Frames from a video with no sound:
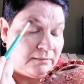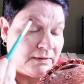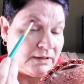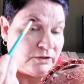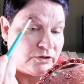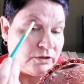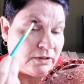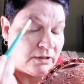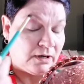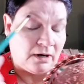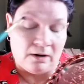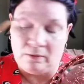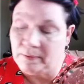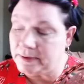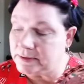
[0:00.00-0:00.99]
because you can
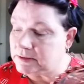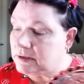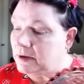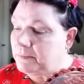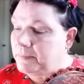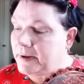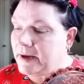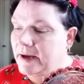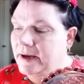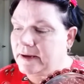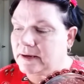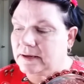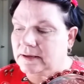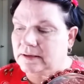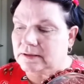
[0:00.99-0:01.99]
always go
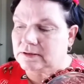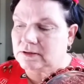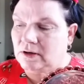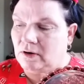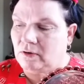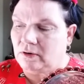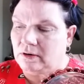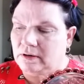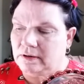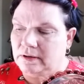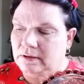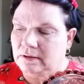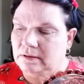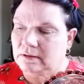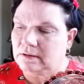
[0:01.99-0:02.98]
back. It is
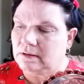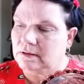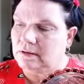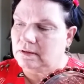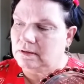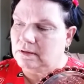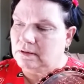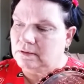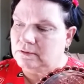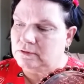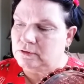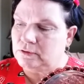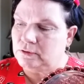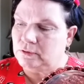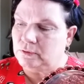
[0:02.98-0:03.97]
hard
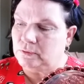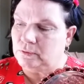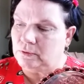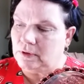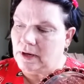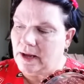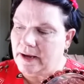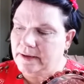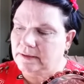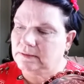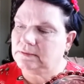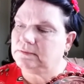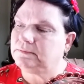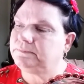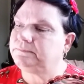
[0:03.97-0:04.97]
to
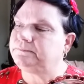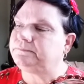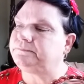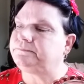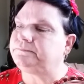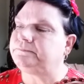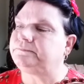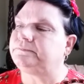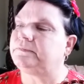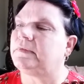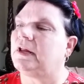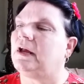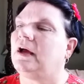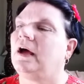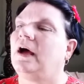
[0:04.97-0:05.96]
lighten.
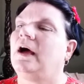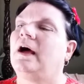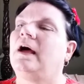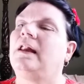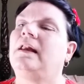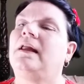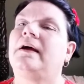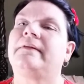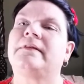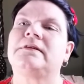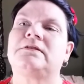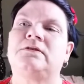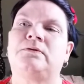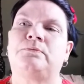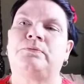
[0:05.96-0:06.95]
I like
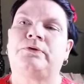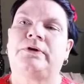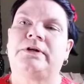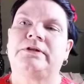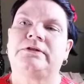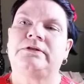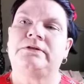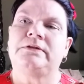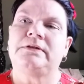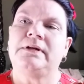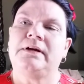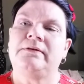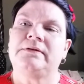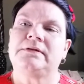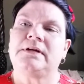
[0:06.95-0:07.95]
this little brush. You see
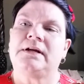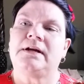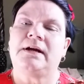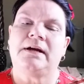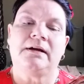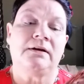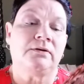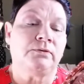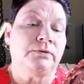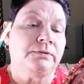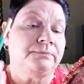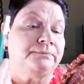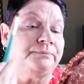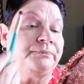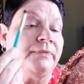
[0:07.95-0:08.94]
how it's got an
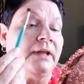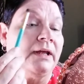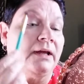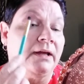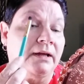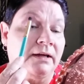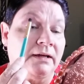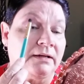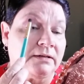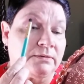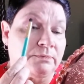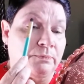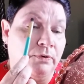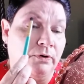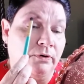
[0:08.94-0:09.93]
angled it
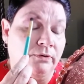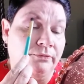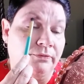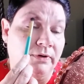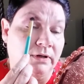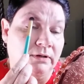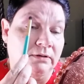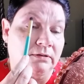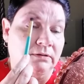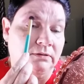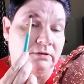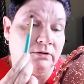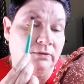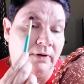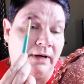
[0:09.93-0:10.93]
is
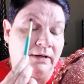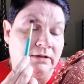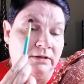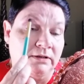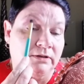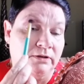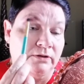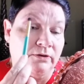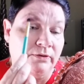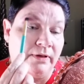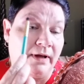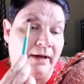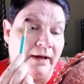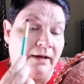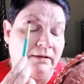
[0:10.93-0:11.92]
perfect to actually do
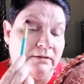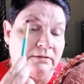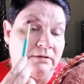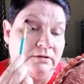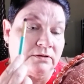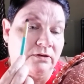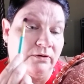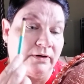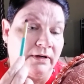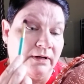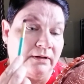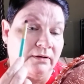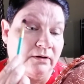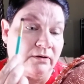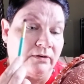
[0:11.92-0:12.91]
that, start
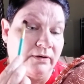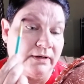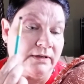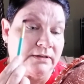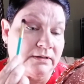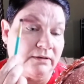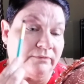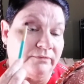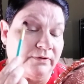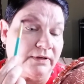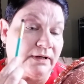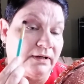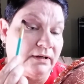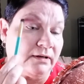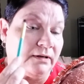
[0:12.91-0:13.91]
in the crease and
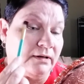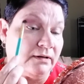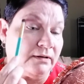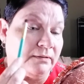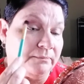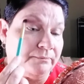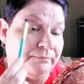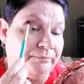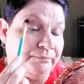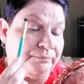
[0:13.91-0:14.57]
flick it up.